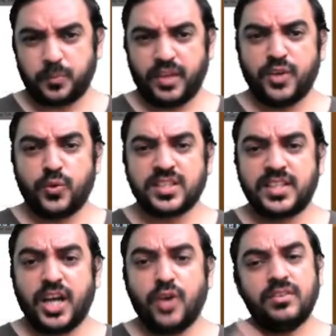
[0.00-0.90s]
it was
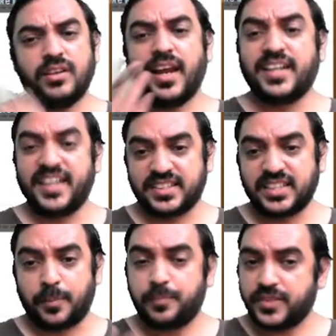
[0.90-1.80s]
down and it is
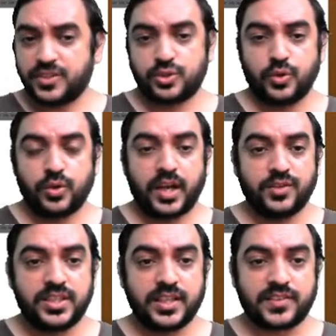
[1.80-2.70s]
up. So I
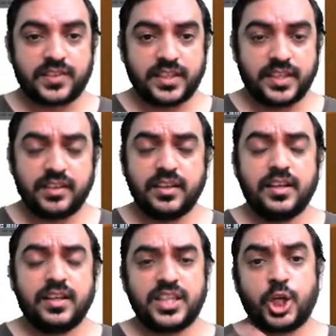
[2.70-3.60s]
will just say that
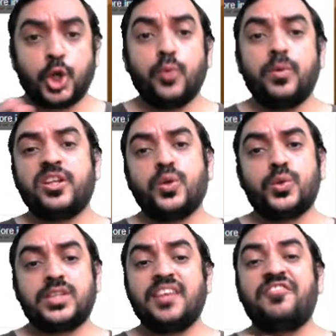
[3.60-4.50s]
the global
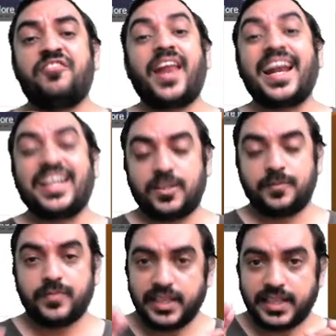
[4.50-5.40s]
cues are flat.
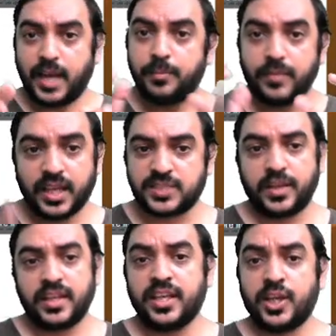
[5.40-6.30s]
I'm
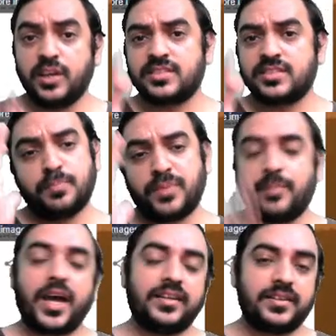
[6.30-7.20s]
explaining in a simple
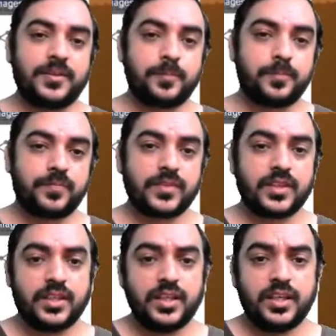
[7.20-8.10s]
manner.
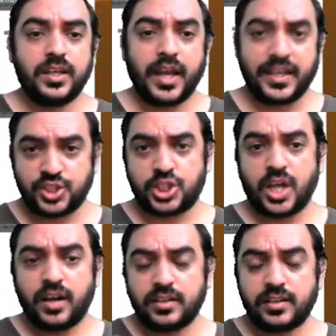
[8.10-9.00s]
And
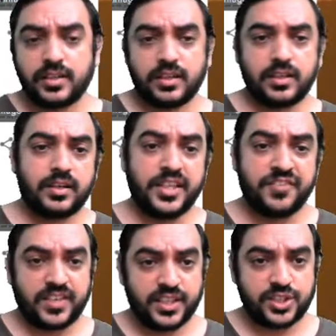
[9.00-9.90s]
chart,
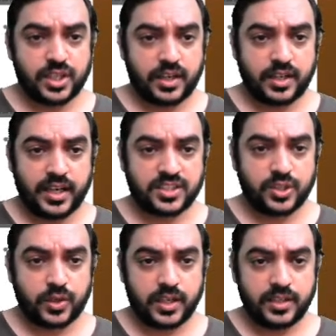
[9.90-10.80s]
Nifty chart, let's
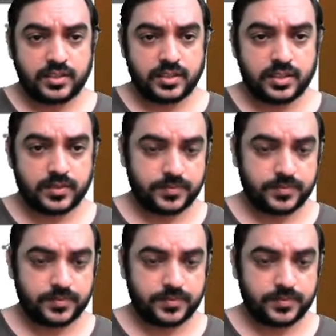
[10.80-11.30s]
look at